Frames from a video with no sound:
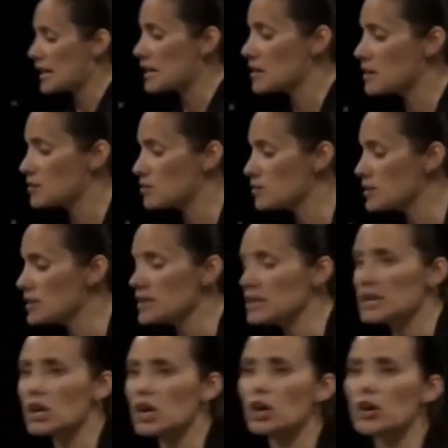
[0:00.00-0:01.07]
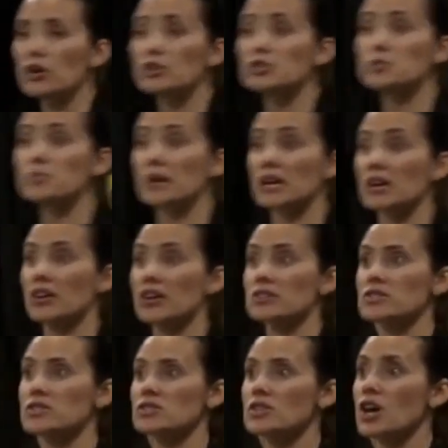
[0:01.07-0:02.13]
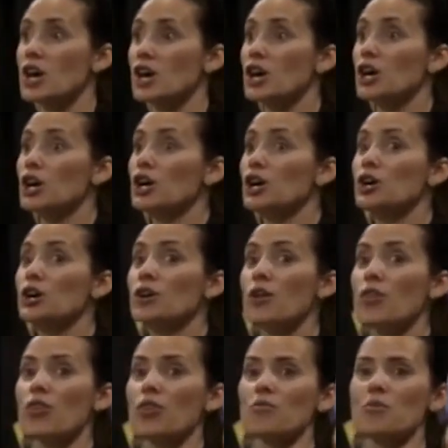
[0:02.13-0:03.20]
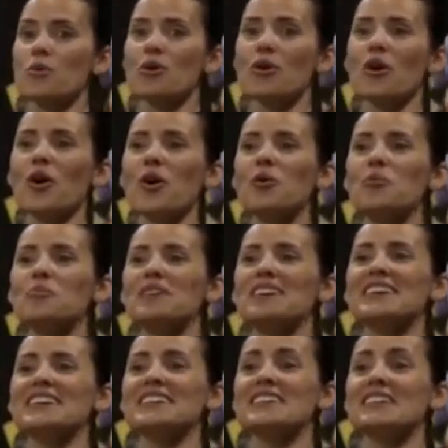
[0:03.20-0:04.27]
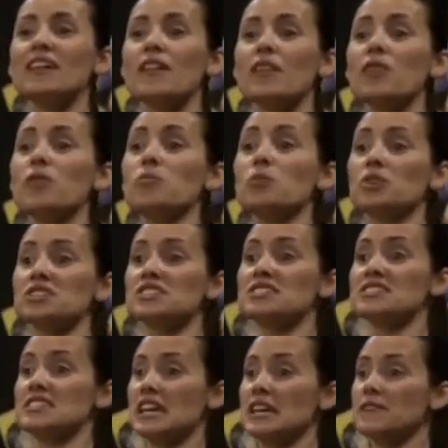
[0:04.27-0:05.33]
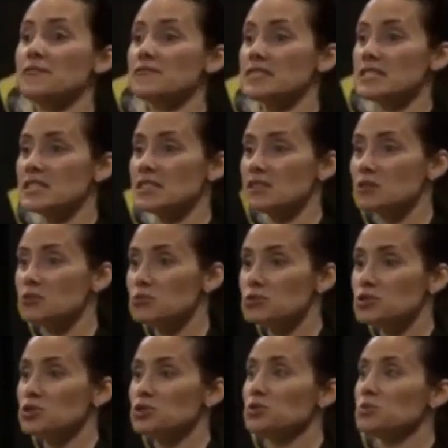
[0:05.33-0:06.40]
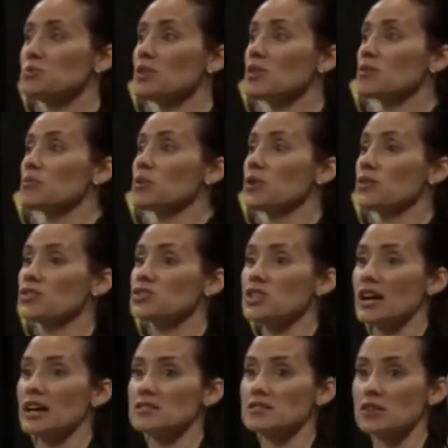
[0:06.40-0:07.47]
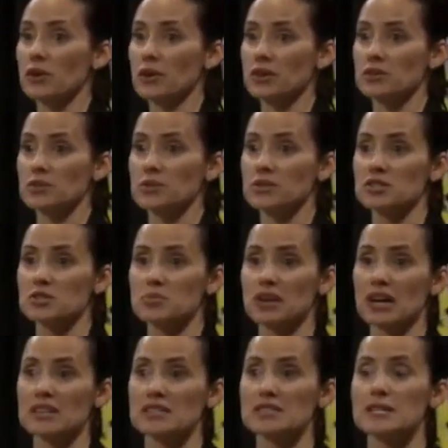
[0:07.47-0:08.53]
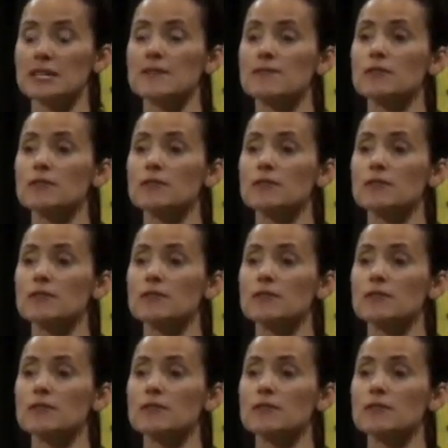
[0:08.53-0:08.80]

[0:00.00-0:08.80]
I really encourage parents, the more open, the more safety in the room, the more the child's going to express.